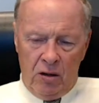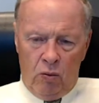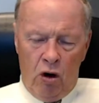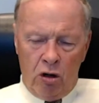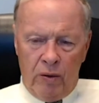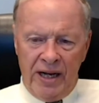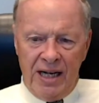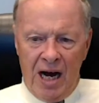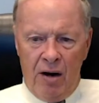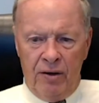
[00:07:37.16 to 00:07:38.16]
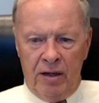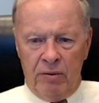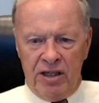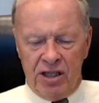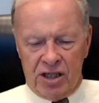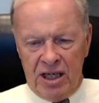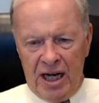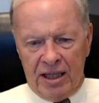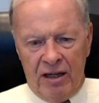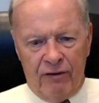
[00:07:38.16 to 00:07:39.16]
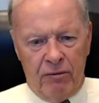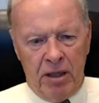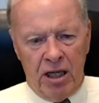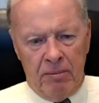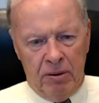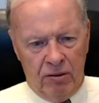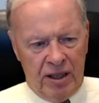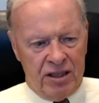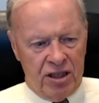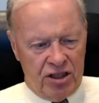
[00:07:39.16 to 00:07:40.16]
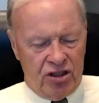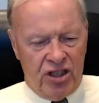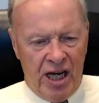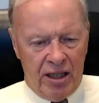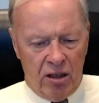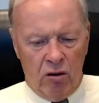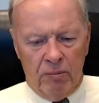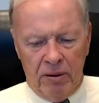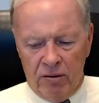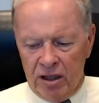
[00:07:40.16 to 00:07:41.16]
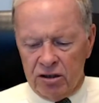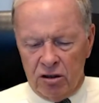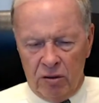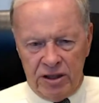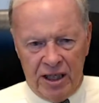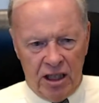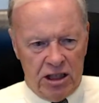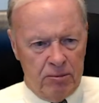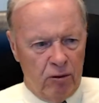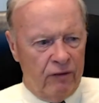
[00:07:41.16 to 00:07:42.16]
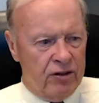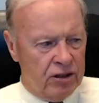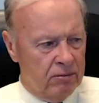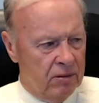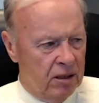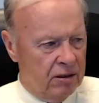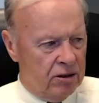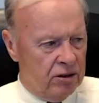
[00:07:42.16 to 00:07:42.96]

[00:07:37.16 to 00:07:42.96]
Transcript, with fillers: walkway down and we disconnected it from the other buildings, it's a standalone building, so it's eligible for some, uh,